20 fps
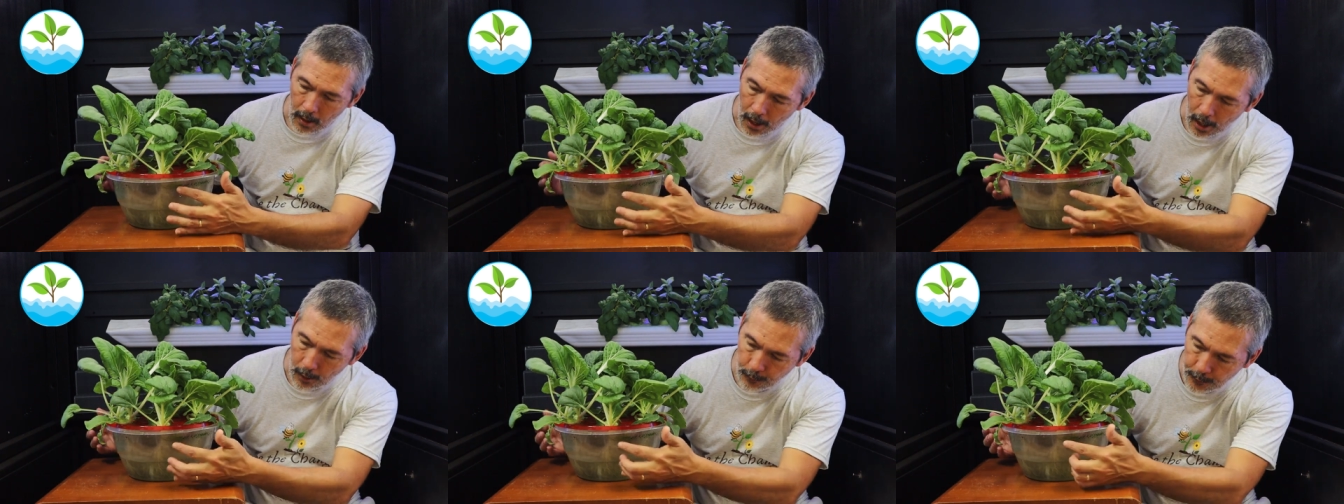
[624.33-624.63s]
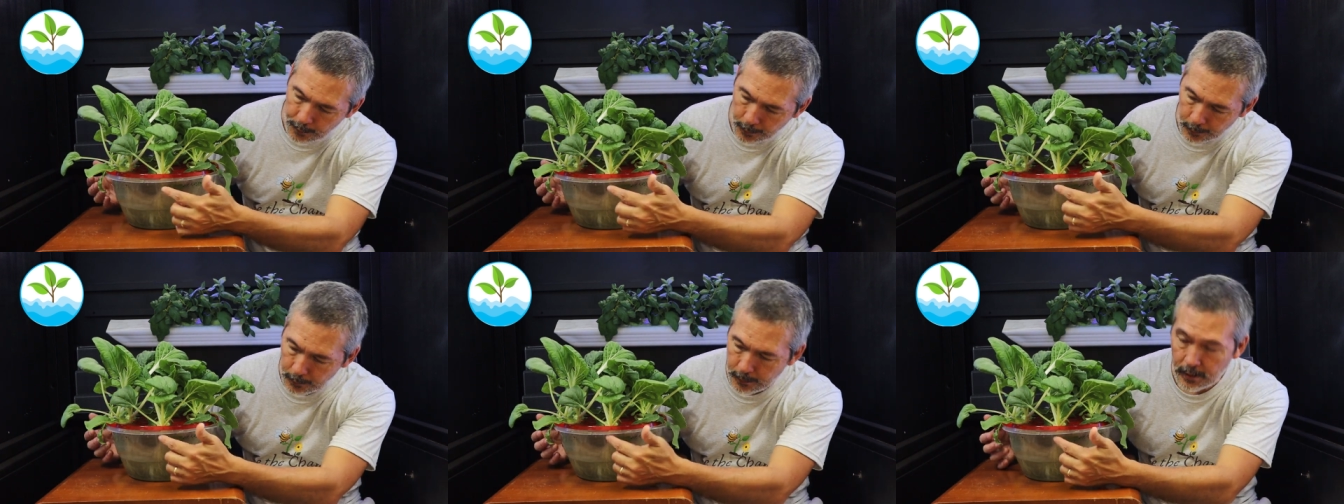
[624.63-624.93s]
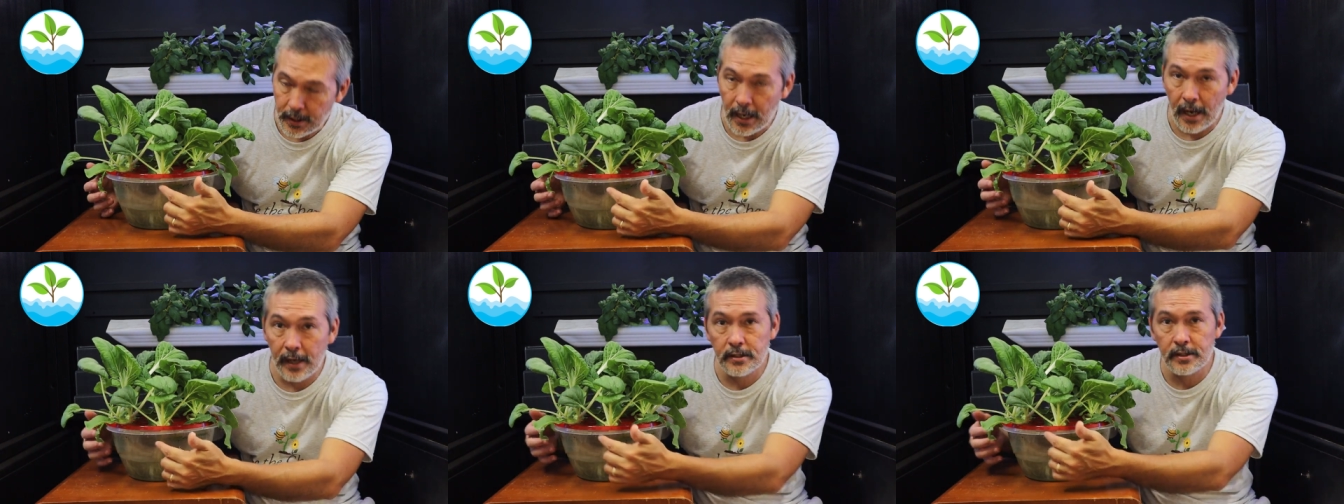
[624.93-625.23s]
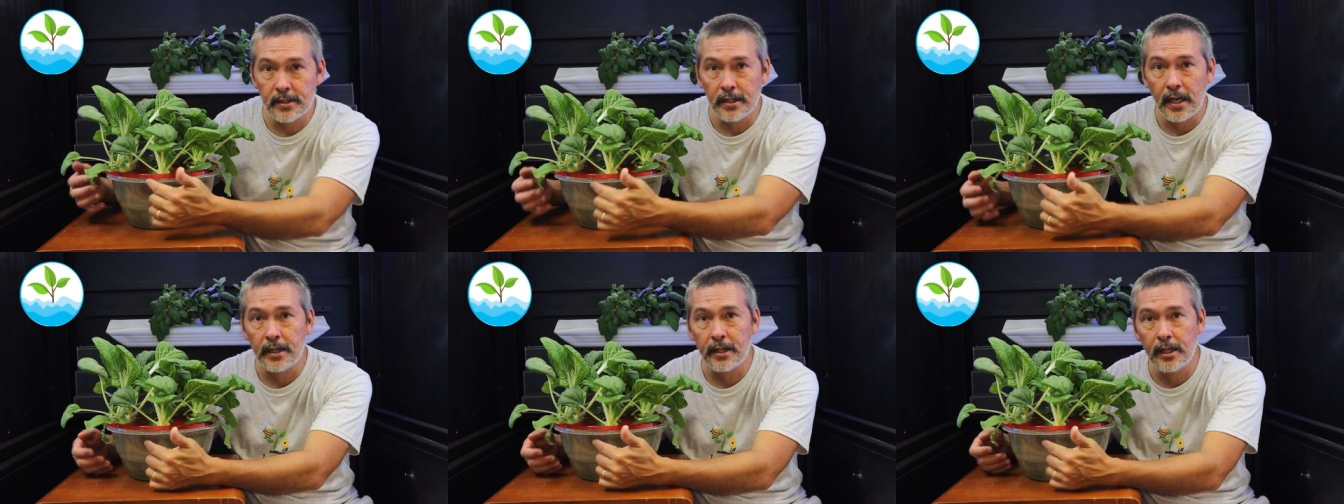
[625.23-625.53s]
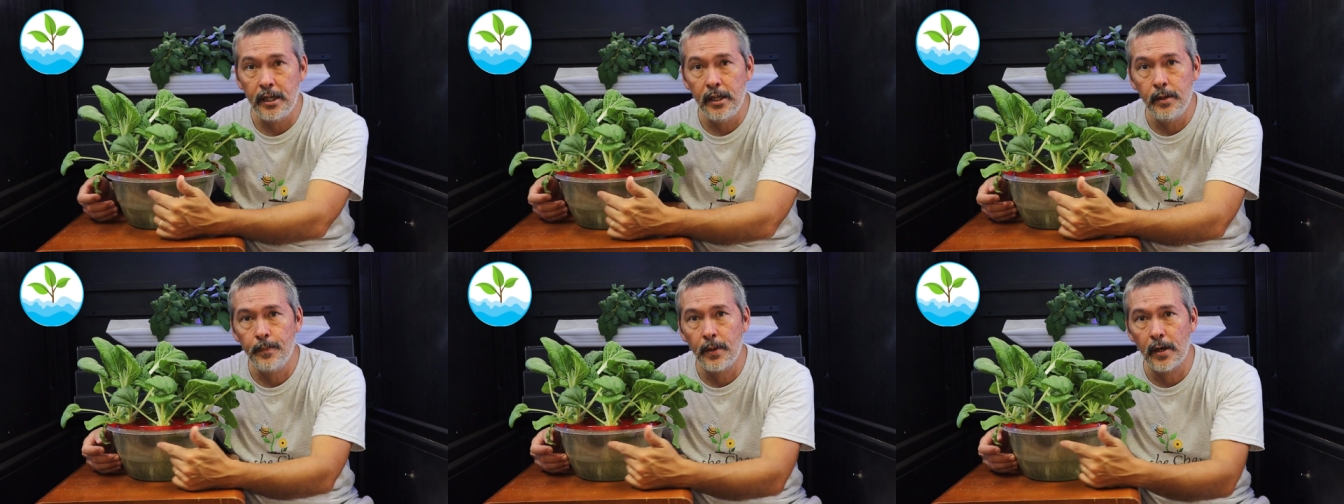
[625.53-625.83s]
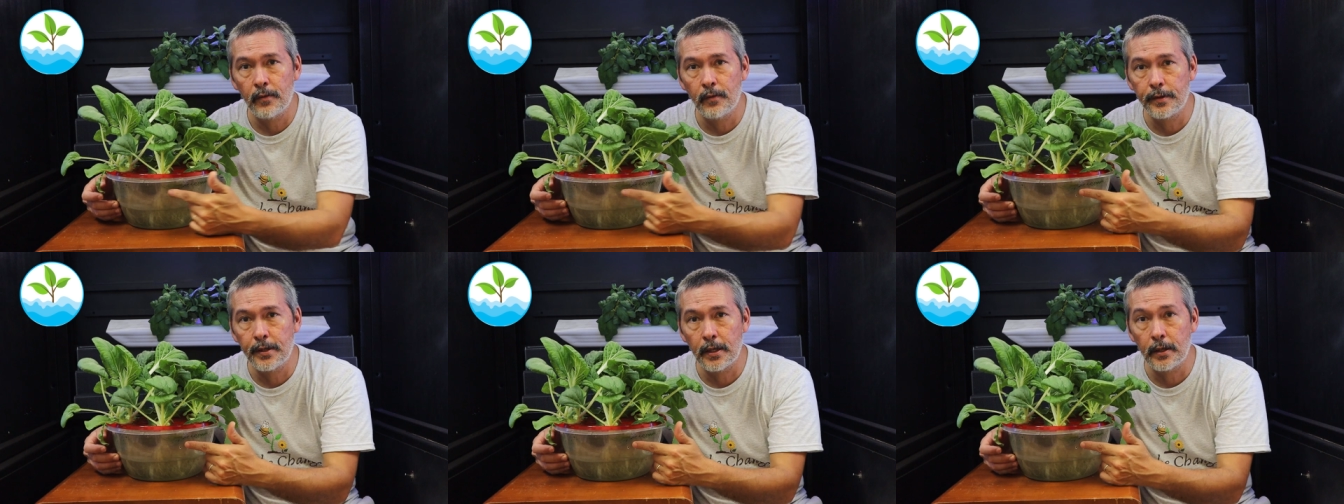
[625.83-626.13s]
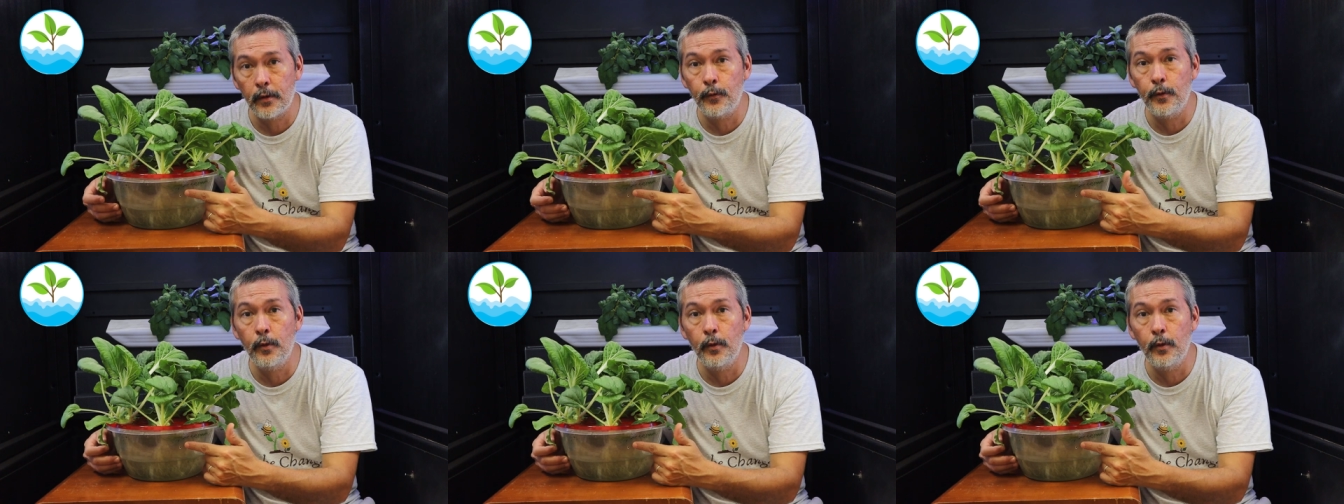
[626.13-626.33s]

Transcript: I've told you guys that I keep everything.